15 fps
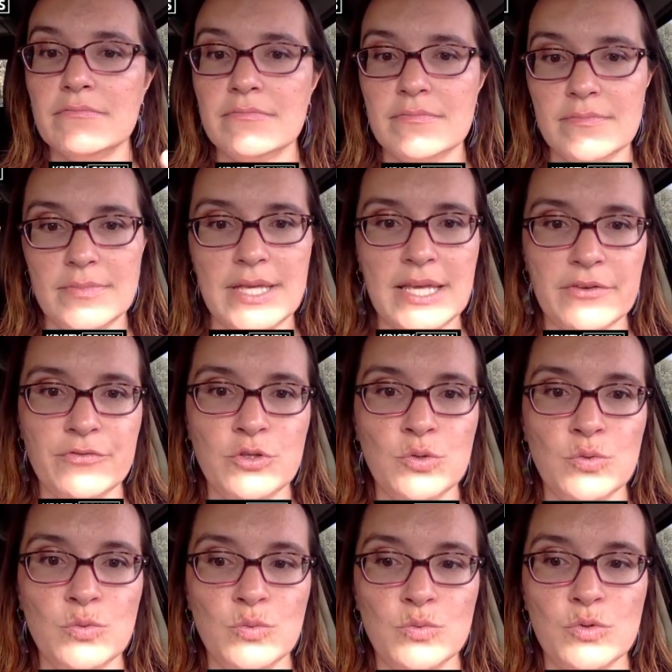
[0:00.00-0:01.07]
If you
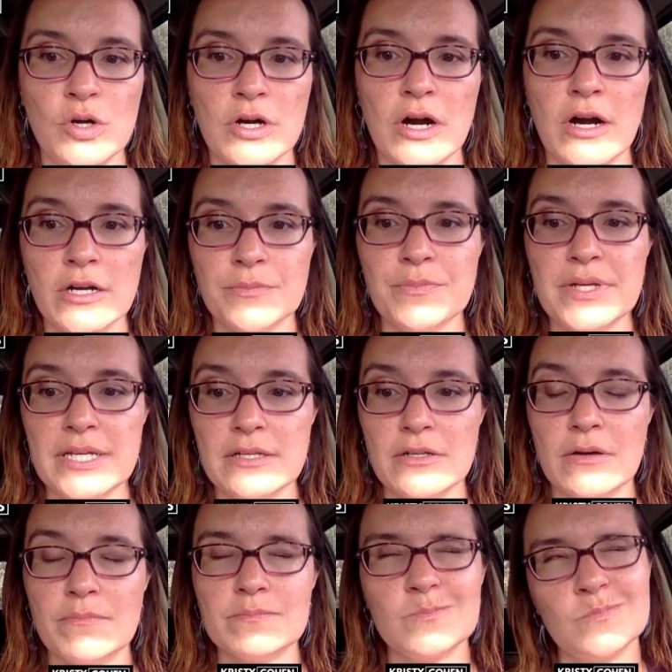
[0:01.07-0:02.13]
are
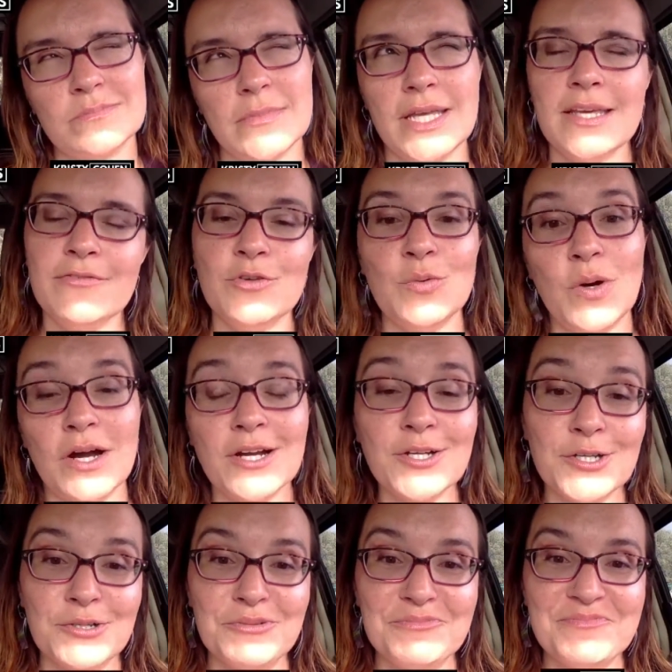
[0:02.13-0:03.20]
new
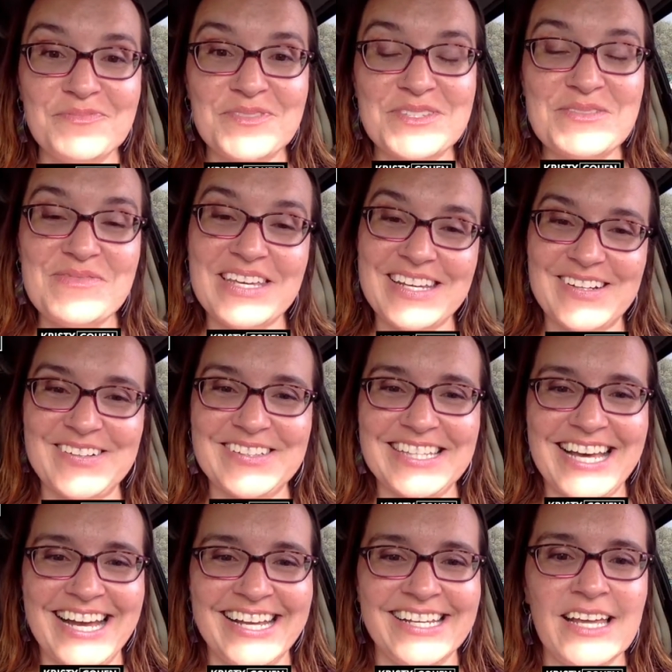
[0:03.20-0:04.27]
to being
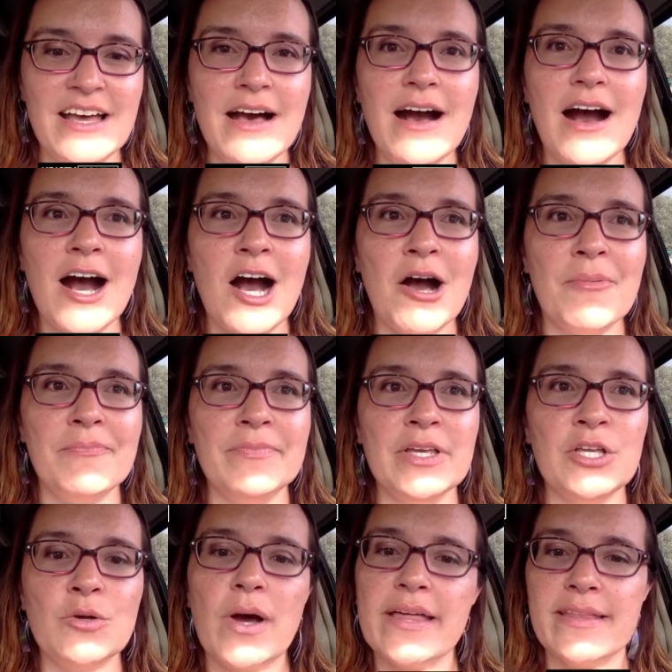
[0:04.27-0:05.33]
online, you know, I
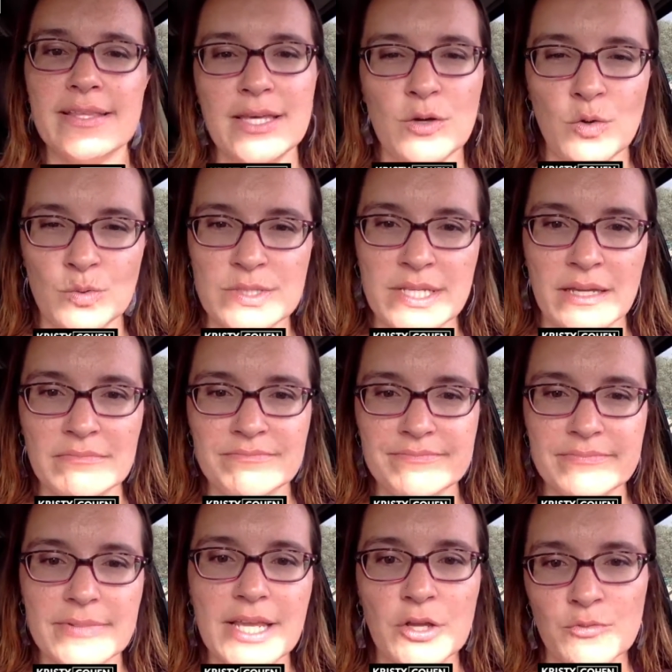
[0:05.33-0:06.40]
think that whole set
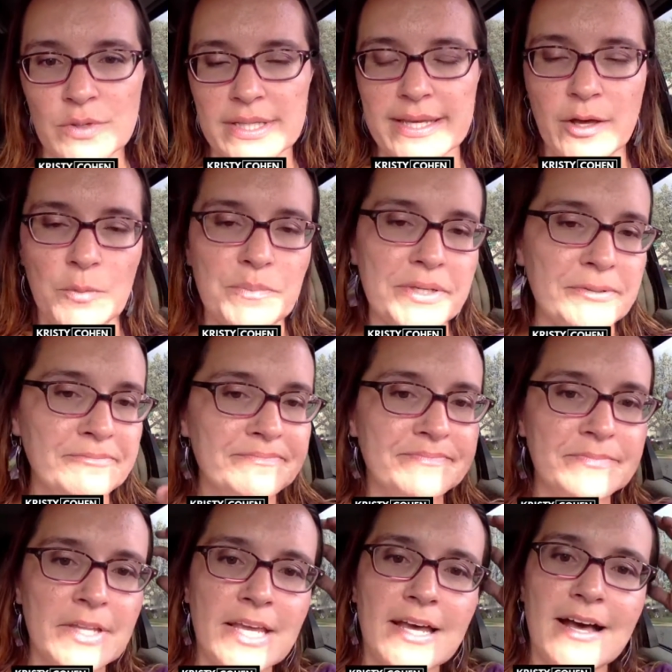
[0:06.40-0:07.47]
can really help you.
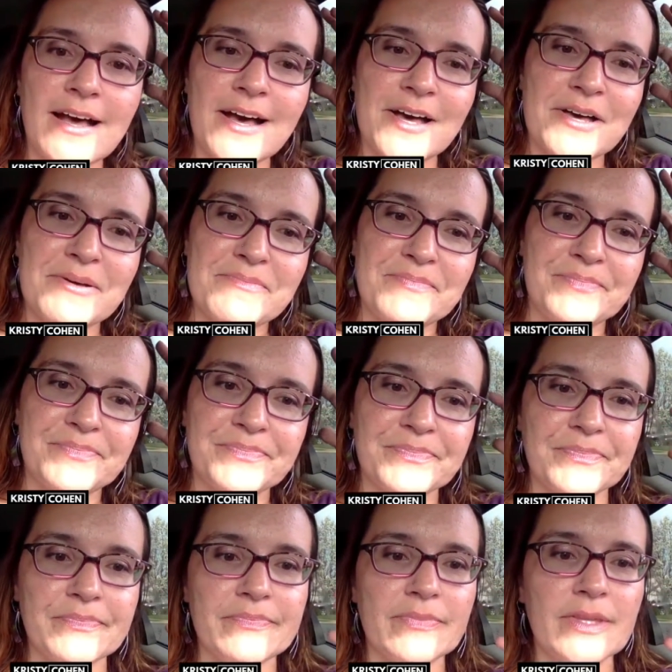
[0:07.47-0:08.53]

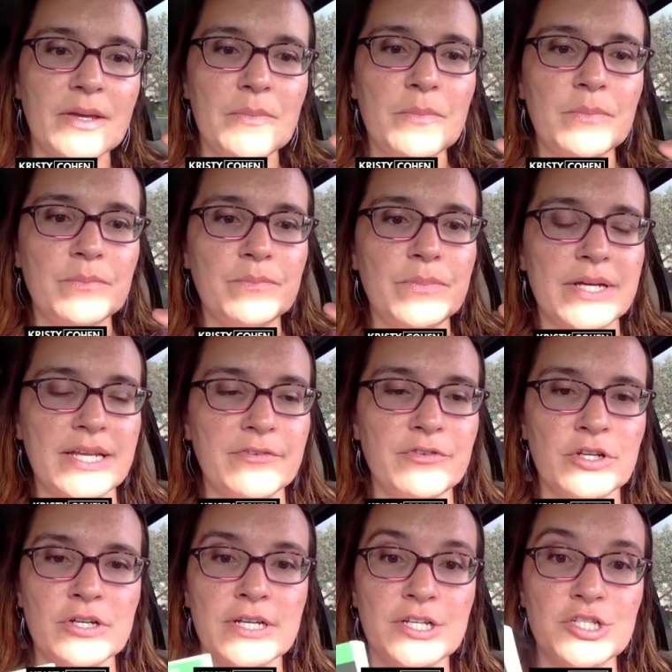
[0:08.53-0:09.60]
But if your
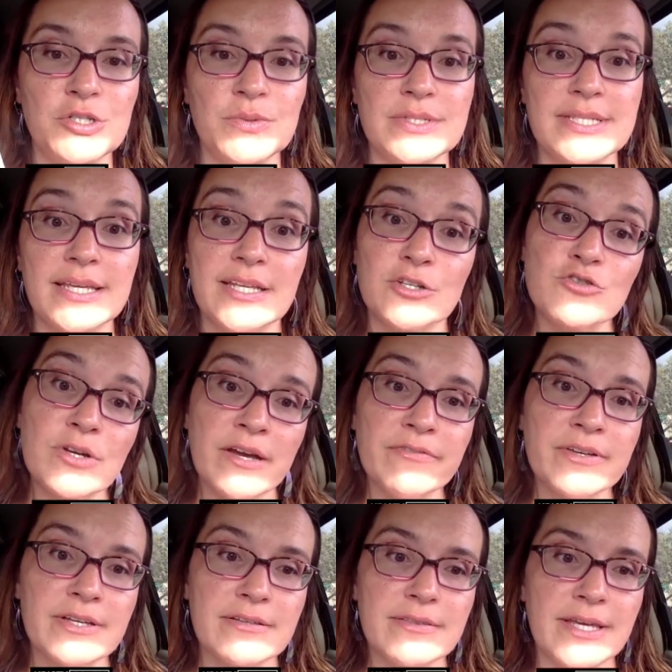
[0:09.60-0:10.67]
issue is getting traffic,
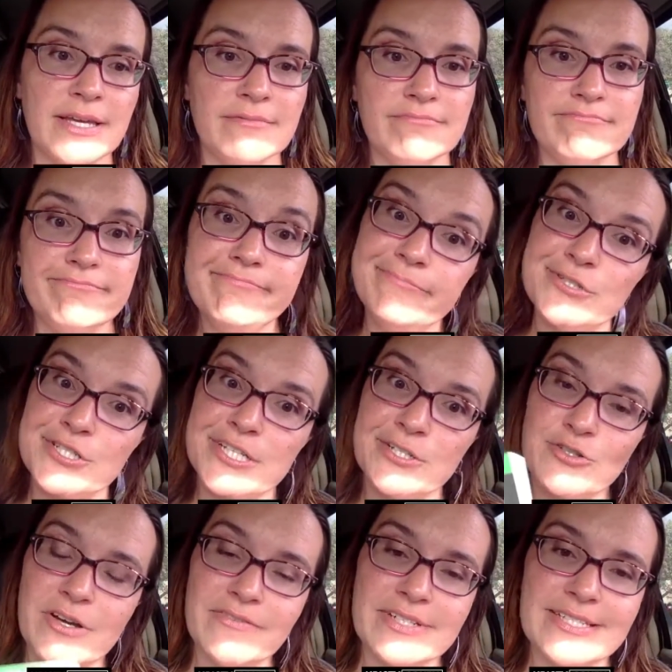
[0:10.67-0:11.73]
then just get Traffic
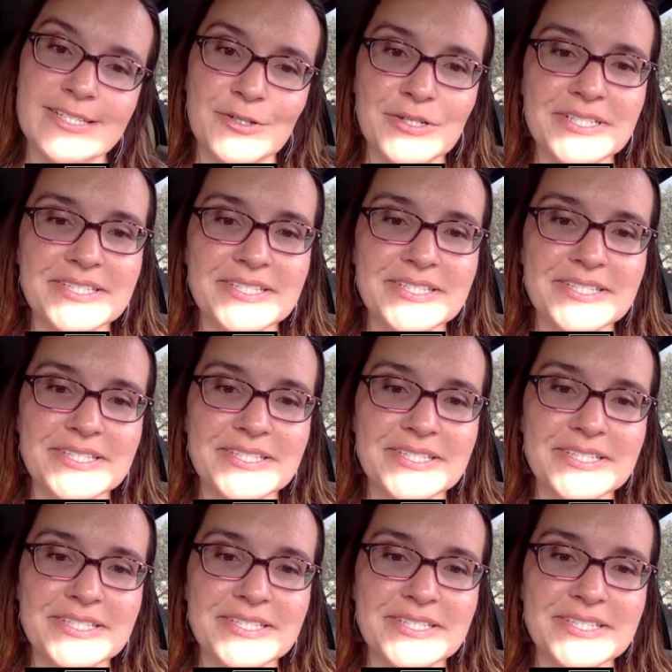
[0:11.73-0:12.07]
Secrets.